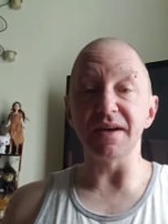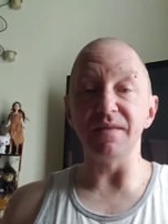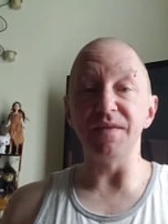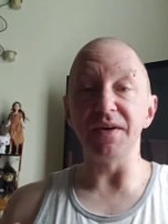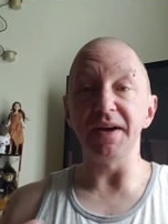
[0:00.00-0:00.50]
a
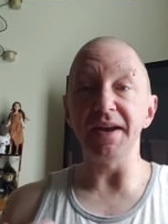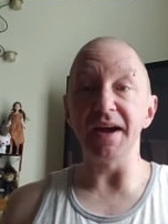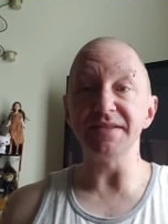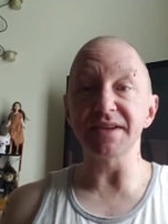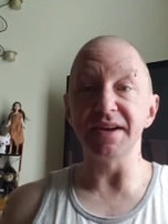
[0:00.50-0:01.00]
very
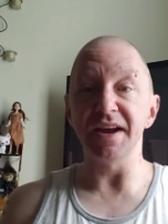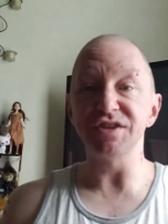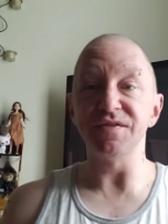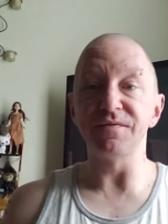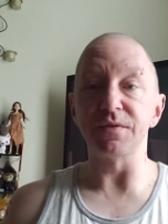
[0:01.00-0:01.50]
nice
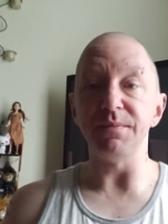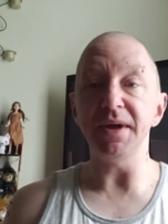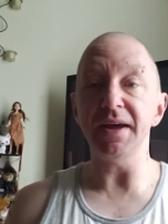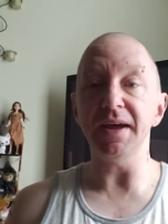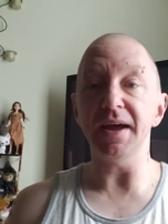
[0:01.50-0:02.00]
connection for
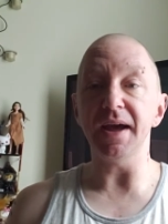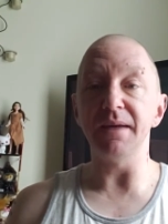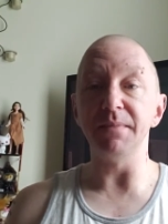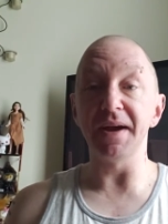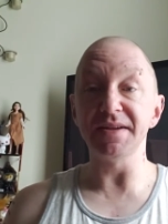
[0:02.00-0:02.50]
me
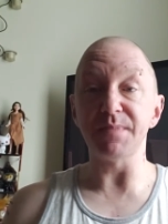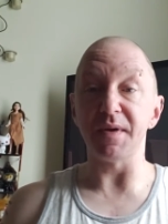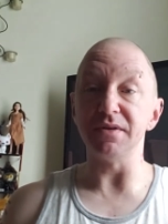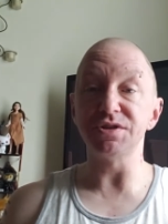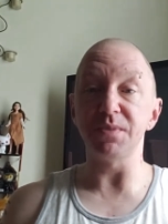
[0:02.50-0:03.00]
in my
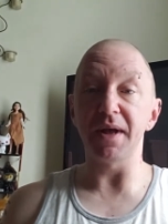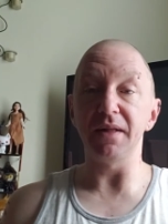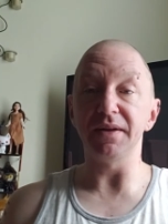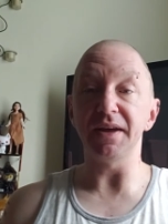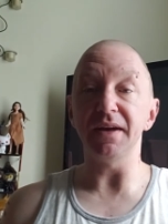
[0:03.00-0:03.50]

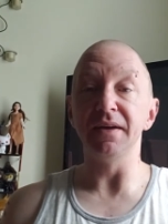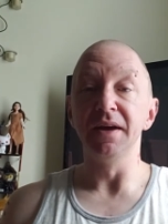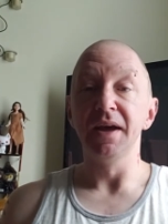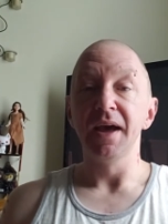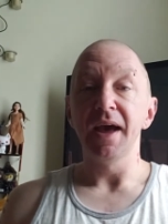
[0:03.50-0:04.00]
spirituality,
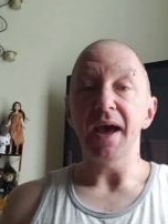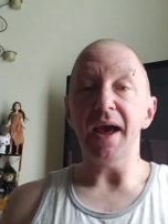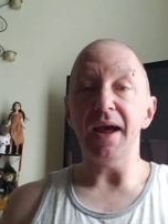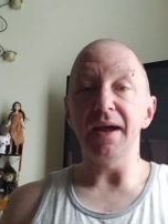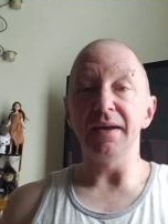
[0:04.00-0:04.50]

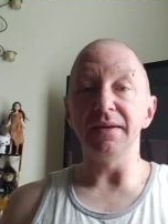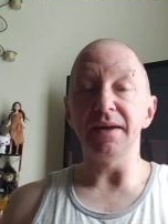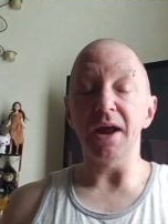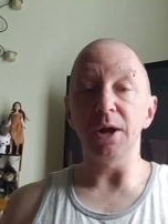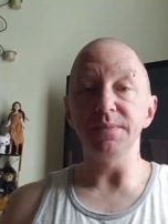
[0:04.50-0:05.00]
and
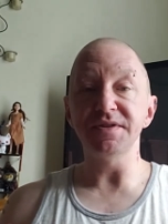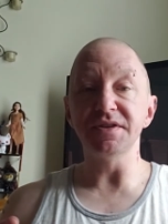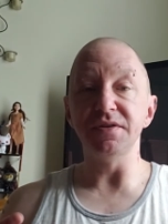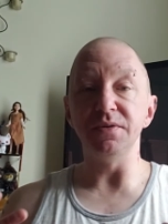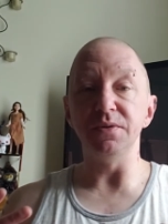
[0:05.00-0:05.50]
it helps
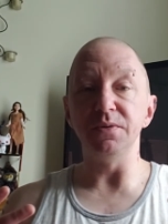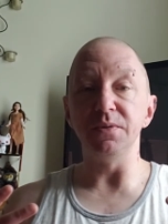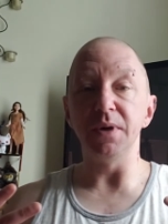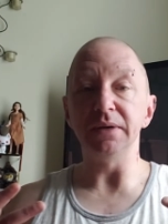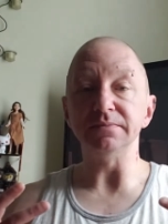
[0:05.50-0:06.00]
to